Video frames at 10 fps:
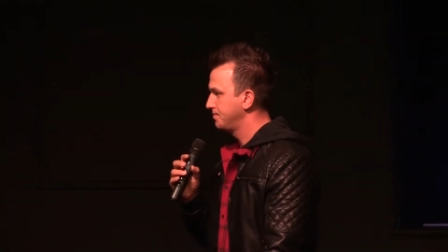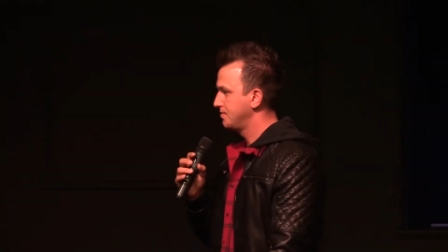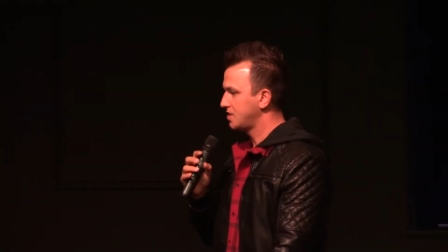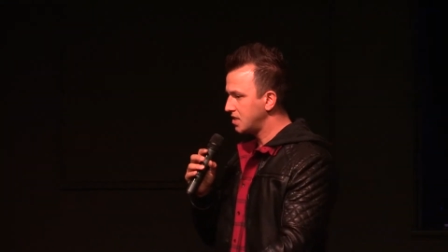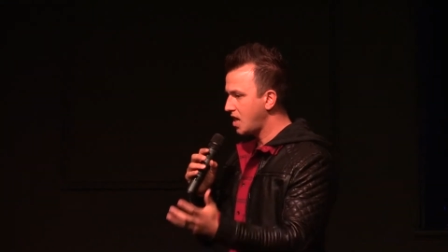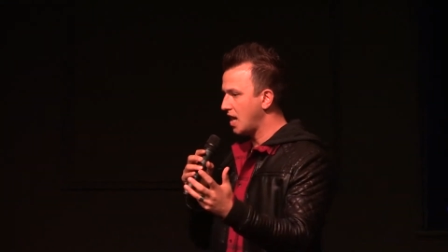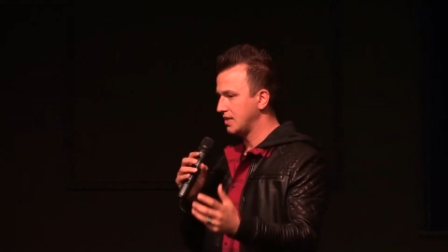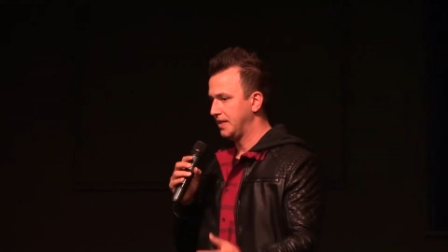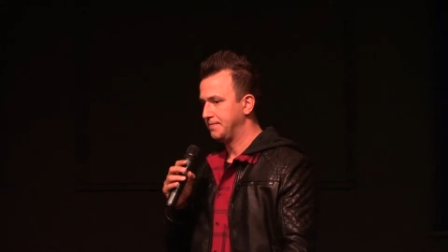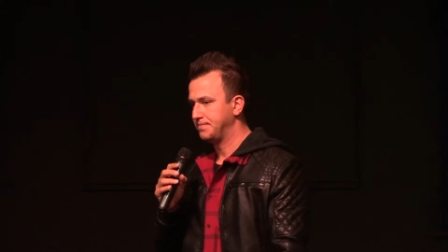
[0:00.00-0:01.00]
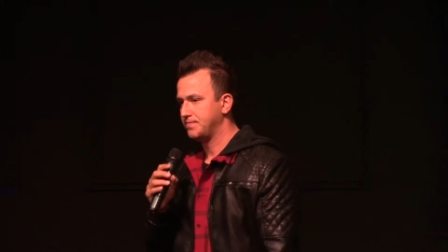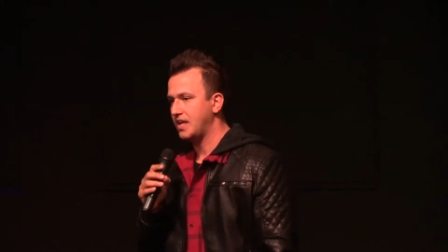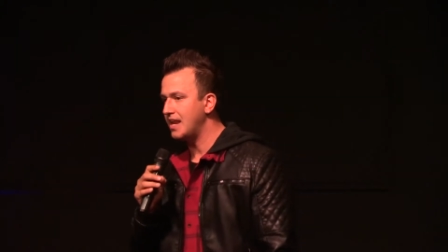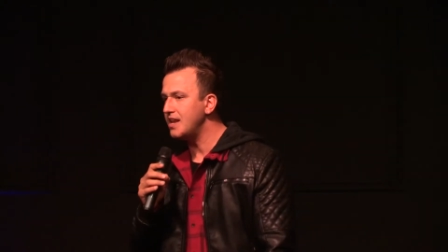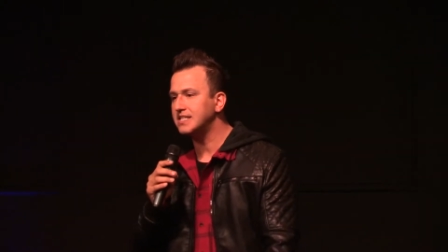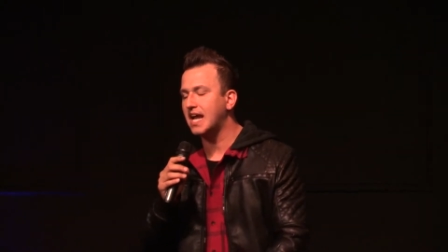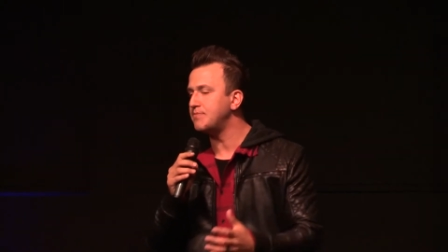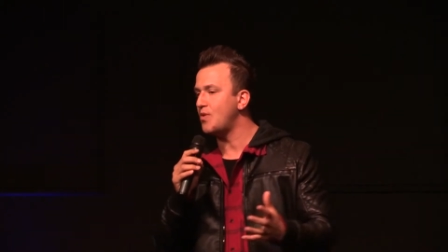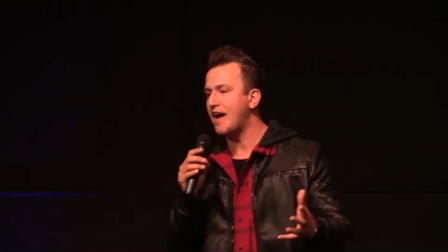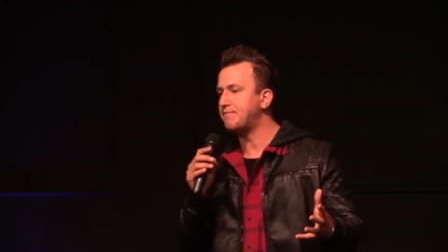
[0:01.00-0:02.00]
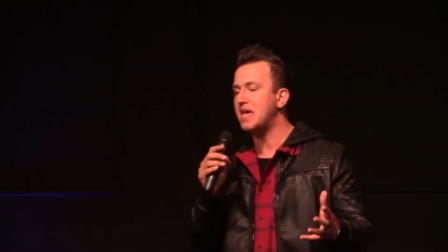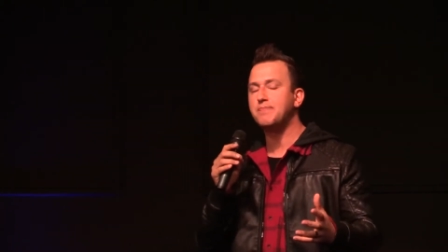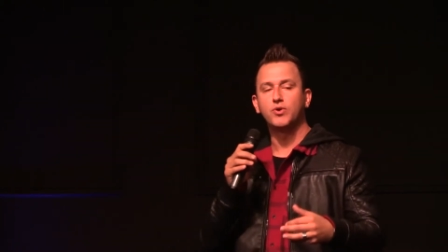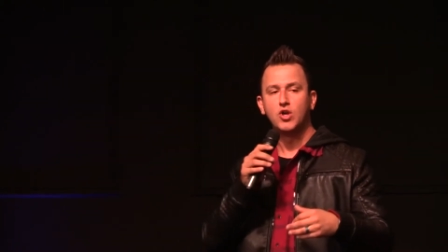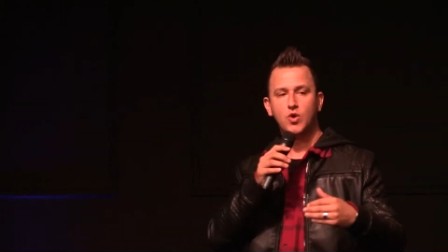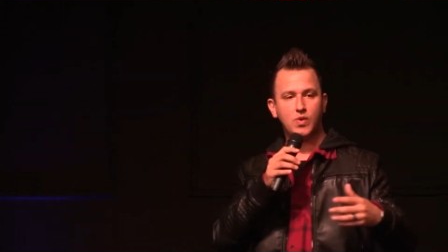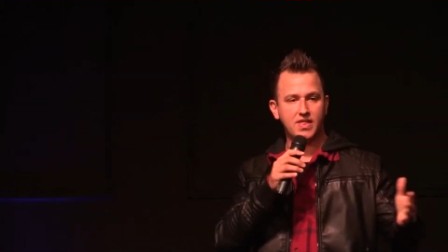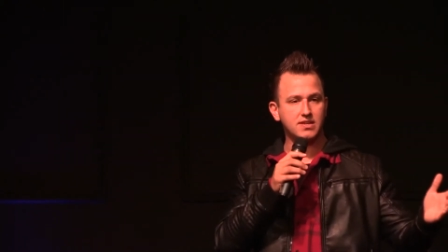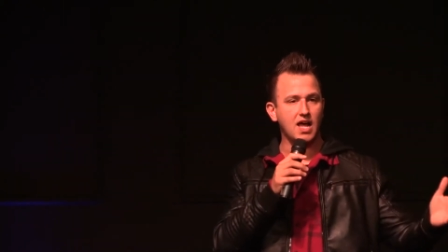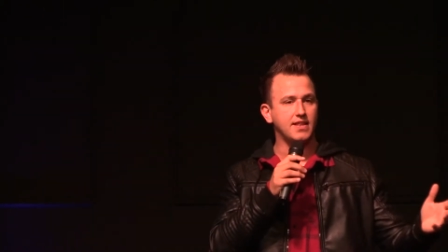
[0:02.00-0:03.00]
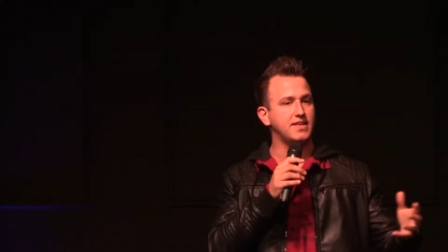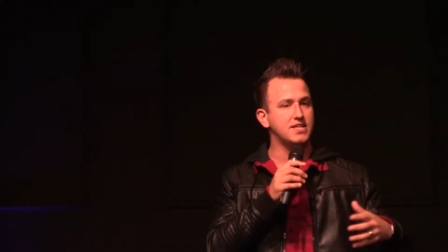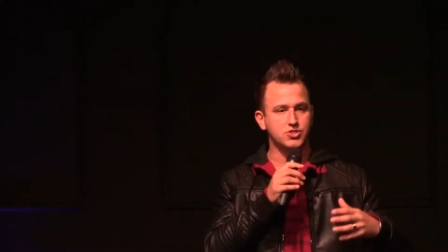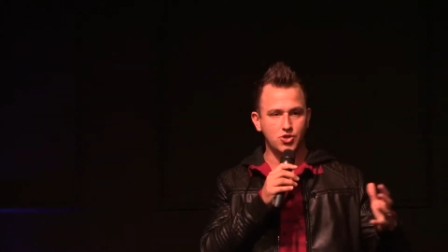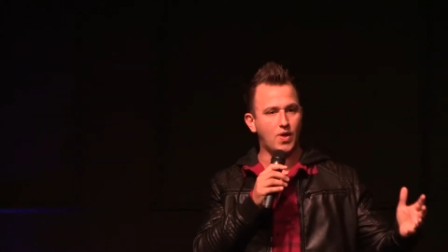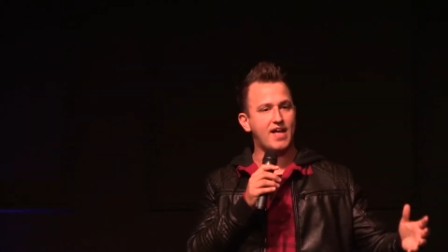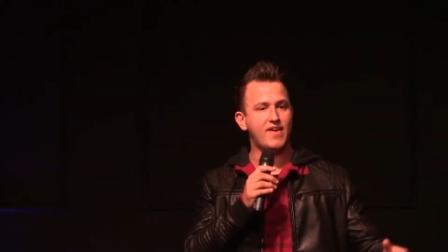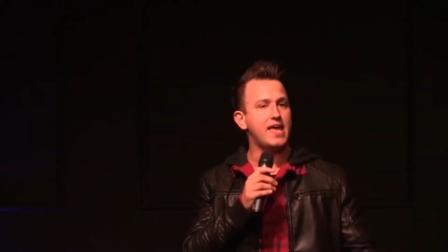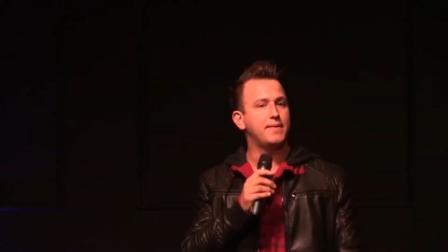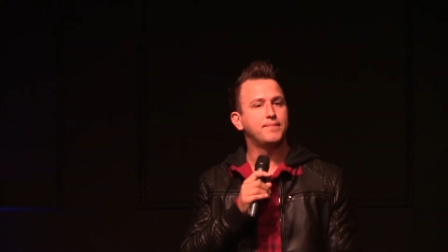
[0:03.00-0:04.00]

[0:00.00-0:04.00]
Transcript: It's ungodly. And anytime you have people with ungodliness, you'll have hate.